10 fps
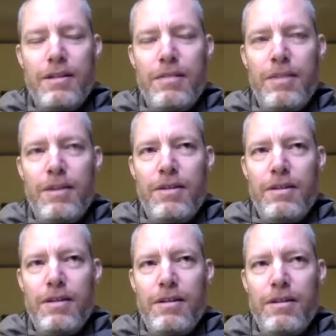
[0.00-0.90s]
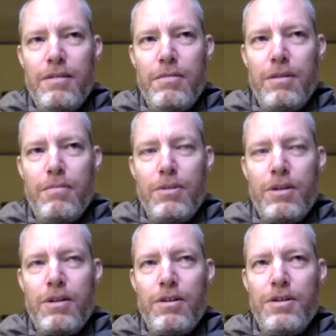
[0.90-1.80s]
about a book
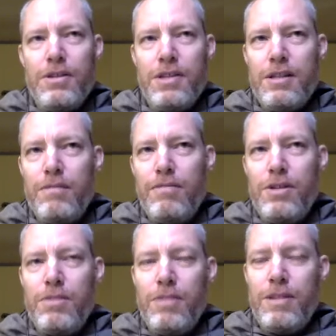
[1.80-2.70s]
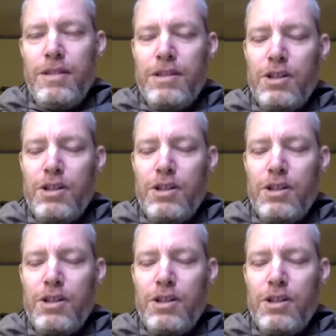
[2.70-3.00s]
called The Saints of Braj by Dr.